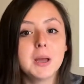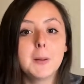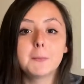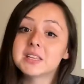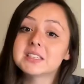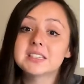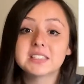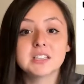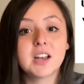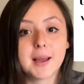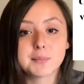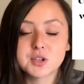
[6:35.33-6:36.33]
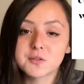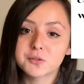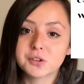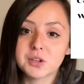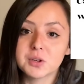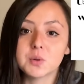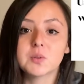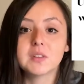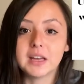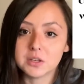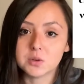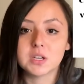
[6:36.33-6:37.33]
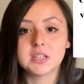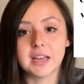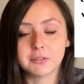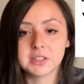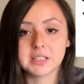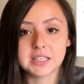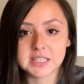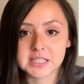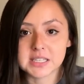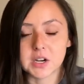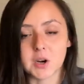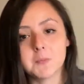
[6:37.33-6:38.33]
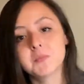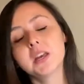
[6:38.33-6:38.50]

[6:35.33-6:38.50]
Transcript: But this is an option for you that you can definitely consider.